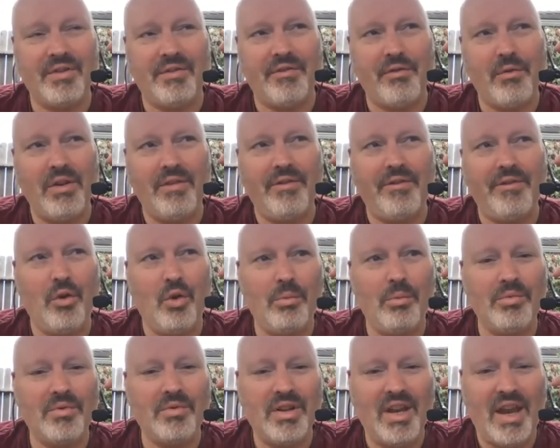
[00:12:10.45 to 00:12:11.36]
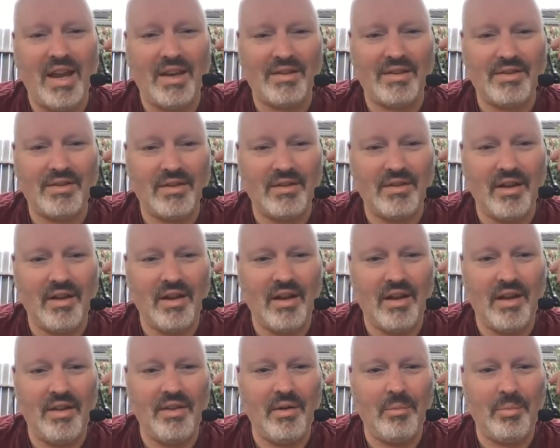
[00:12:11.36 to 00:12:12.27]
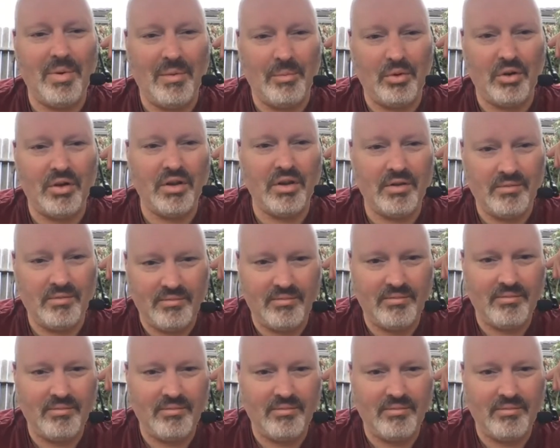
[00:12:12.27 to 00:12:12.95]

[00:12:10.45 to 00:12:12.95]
free form text uh, that people could